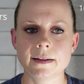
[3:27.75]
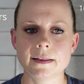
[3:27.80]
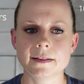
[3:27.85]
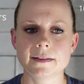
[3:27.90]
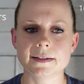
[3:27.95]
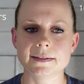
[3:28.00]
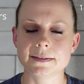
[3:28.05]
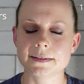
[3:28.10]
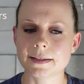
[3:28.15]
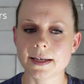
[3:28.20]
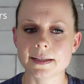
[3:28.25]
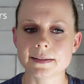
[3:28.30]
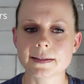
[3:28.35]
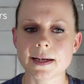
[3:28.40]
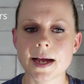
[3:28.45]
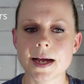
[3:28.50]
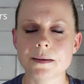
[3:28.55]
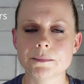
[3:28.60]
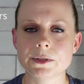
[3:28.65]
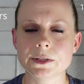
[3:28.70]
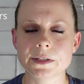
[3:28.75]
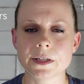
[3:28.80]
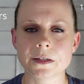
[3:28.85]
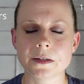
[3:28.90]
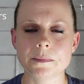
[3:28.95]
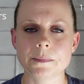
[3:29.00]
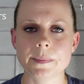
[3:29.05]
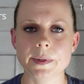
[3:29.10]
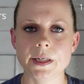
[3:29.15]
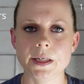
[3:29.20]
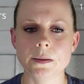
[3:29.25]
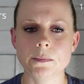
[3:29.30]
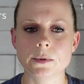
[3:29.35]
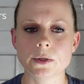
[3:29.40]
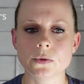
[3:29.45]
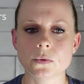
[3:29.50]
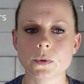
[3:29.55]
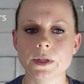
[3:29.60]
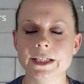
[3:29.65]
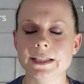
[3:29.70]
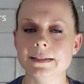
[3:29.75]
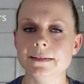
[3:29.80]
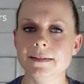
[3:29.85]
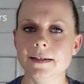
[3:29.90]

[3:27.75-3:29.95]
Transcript: The set time is going to be between